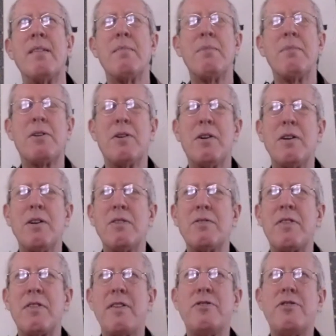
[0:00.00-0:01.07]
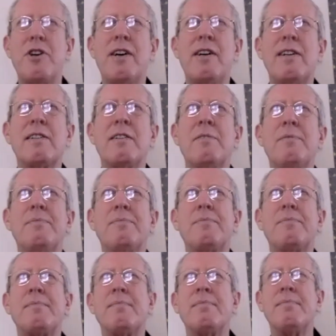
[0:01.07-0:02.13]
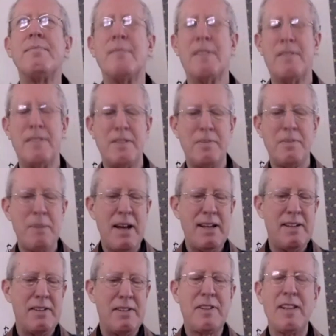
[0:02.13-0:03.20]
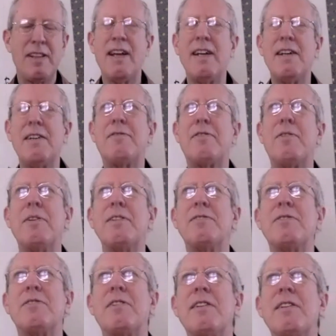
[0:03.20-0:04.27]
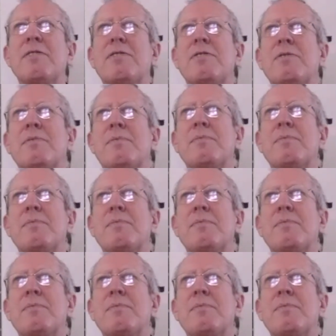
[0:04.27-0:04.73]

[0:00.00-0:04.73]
because the jug it's made of clay, for instance,